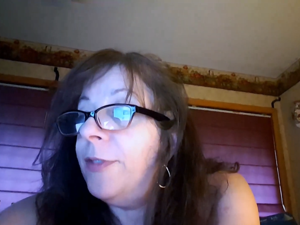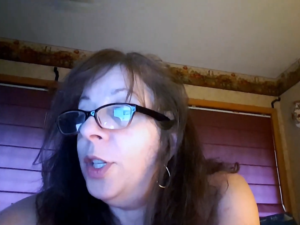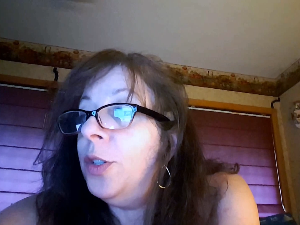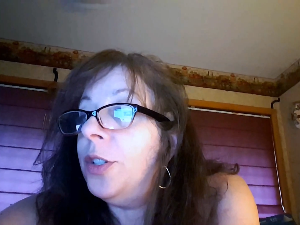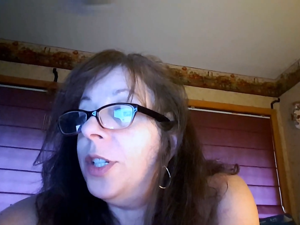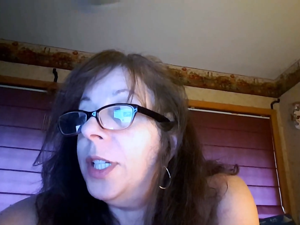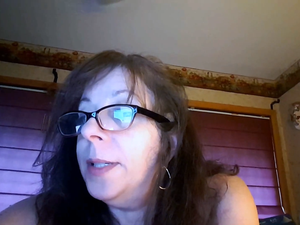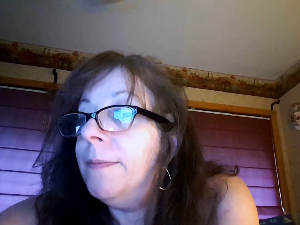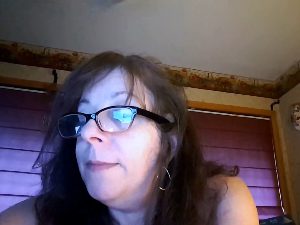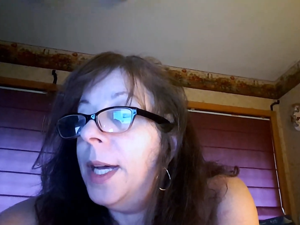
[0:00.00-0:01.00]
Fleur
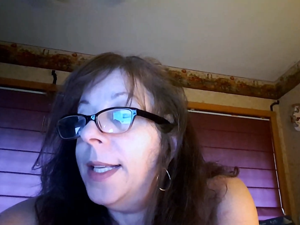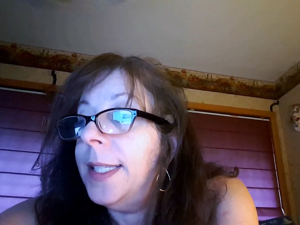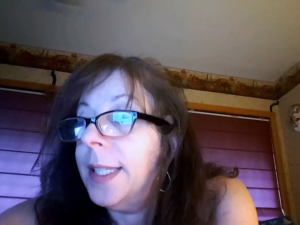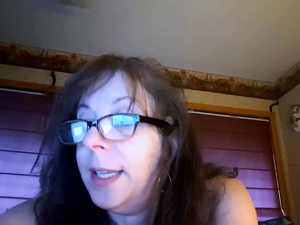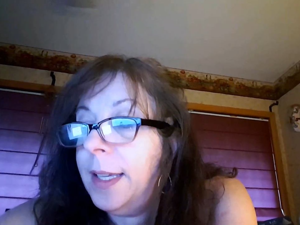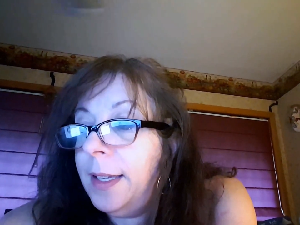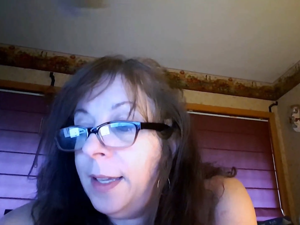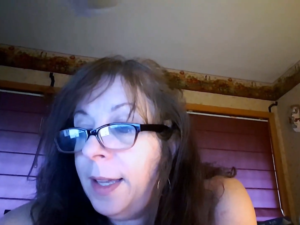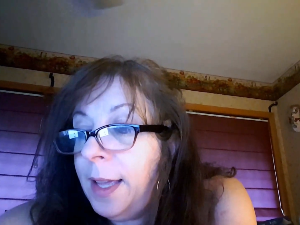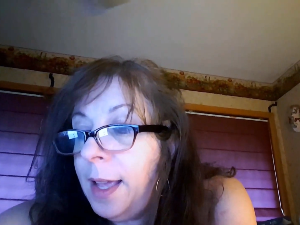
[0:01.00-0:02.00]
Musk,
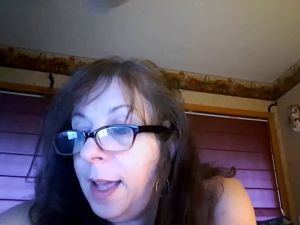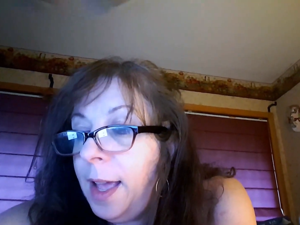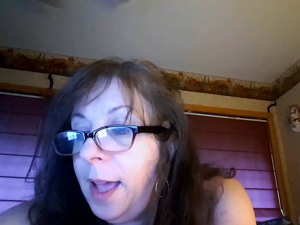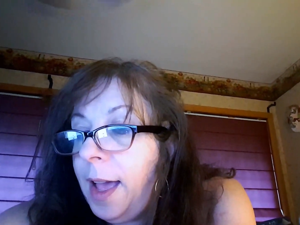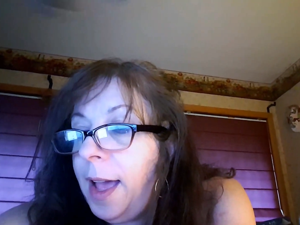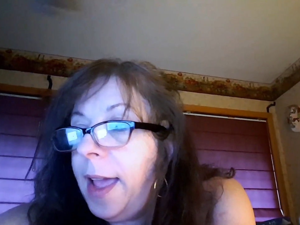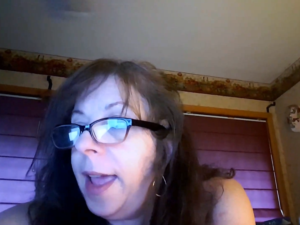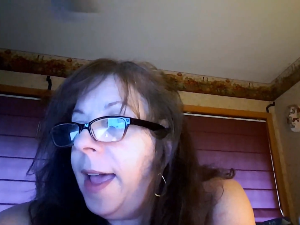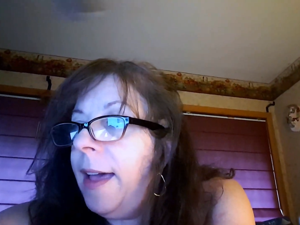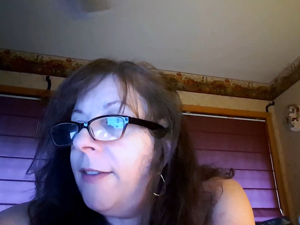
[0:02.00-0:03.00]
I
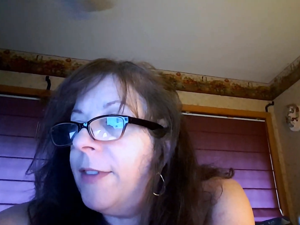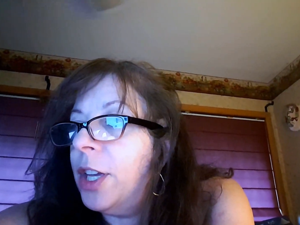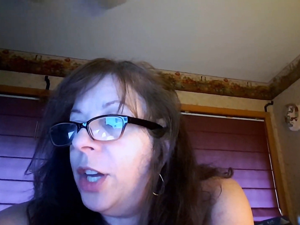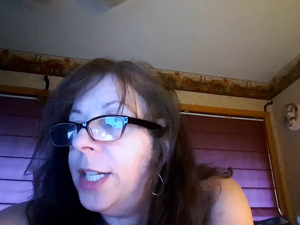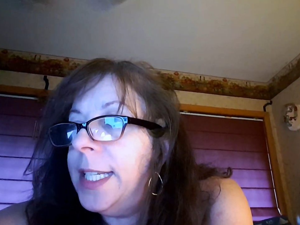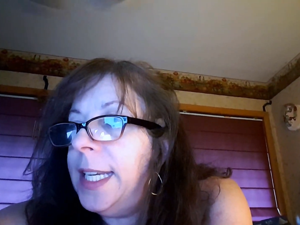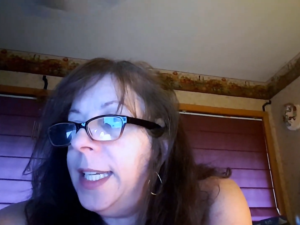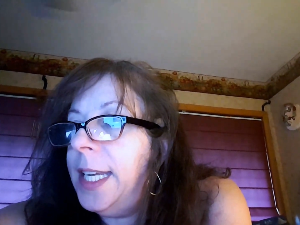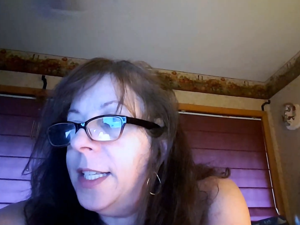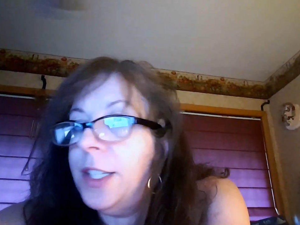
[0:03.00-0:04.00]
have
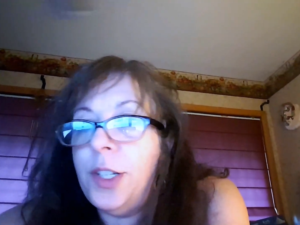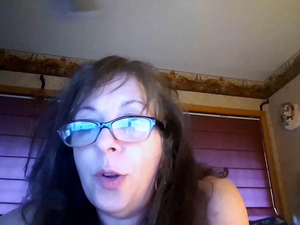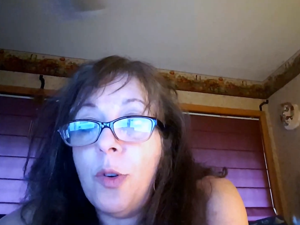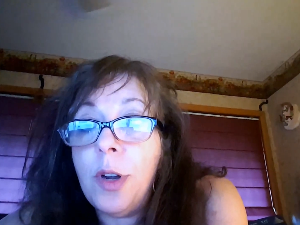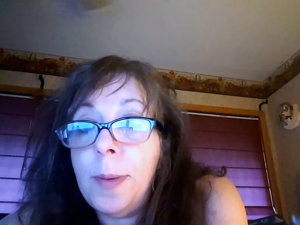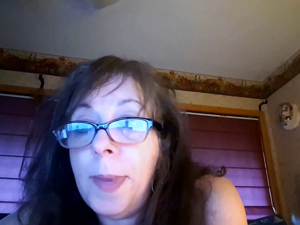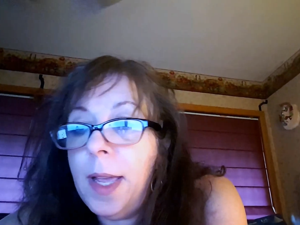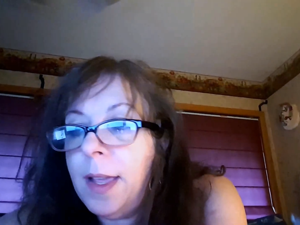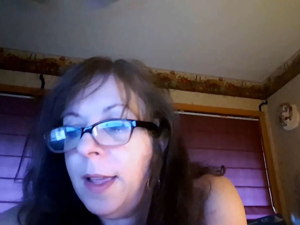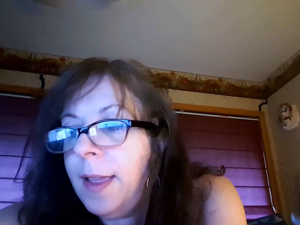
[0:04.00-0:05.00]
Gardenia Storm,
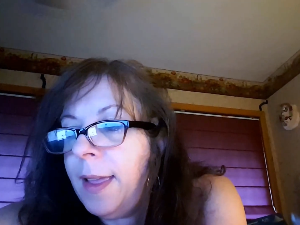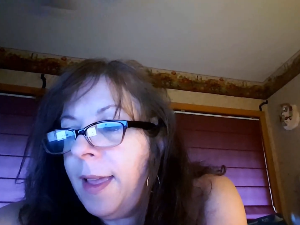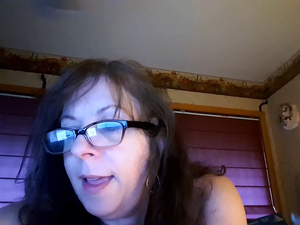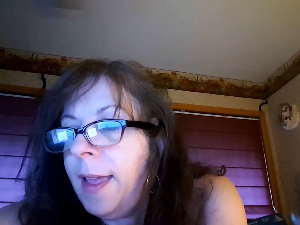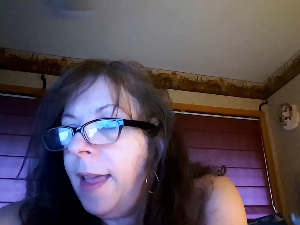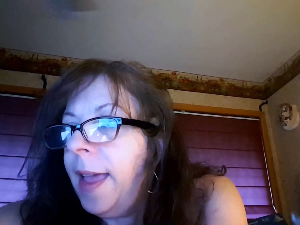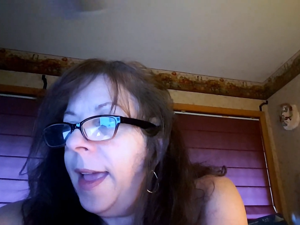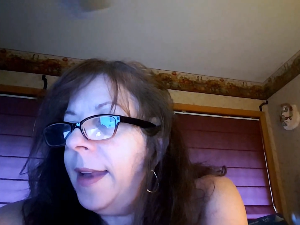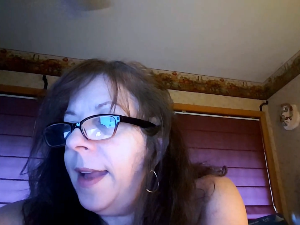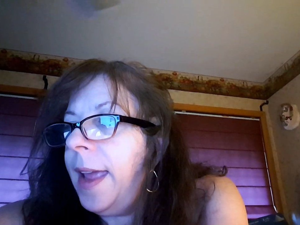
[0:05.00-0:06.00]

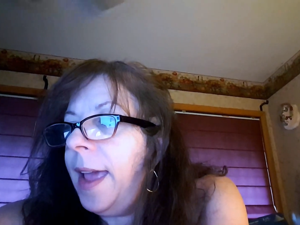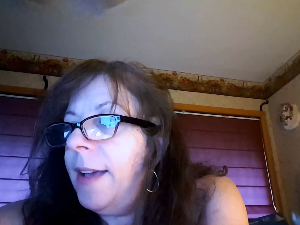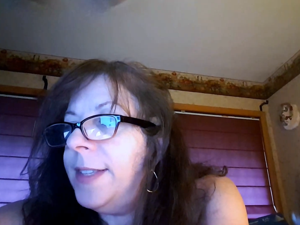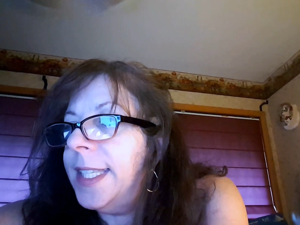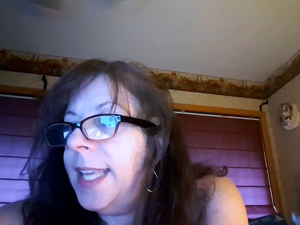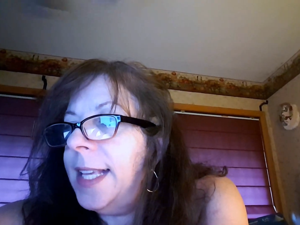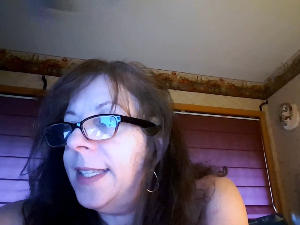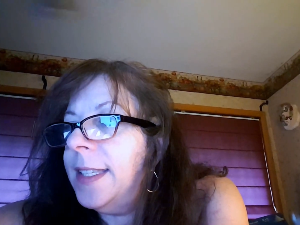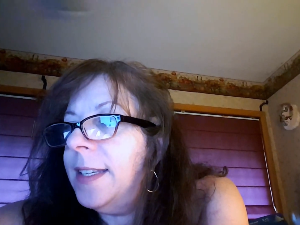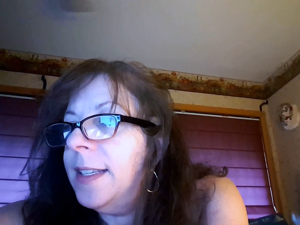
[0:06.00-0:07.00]
and I have
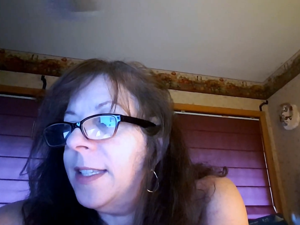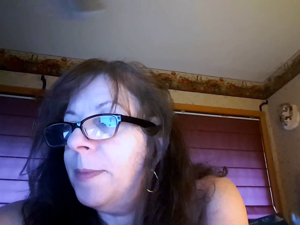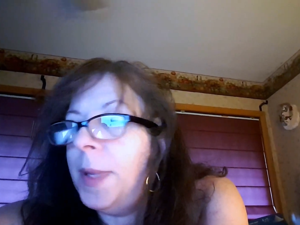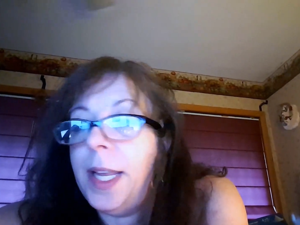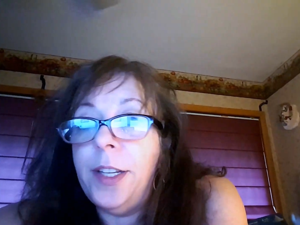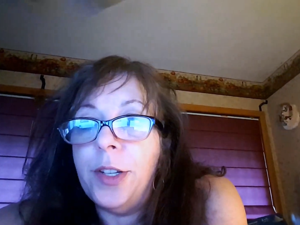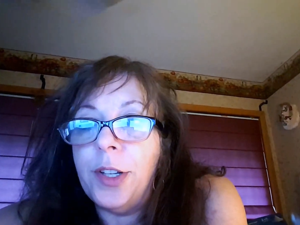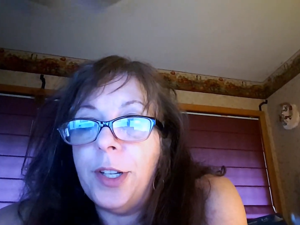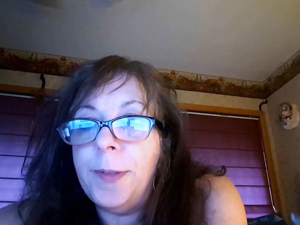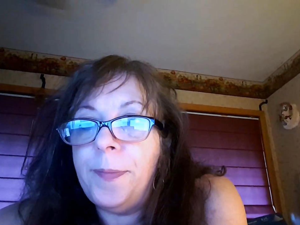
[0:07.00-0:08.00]
Zest
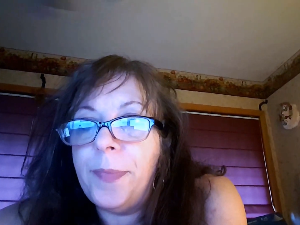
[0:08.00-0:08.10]
Splendor.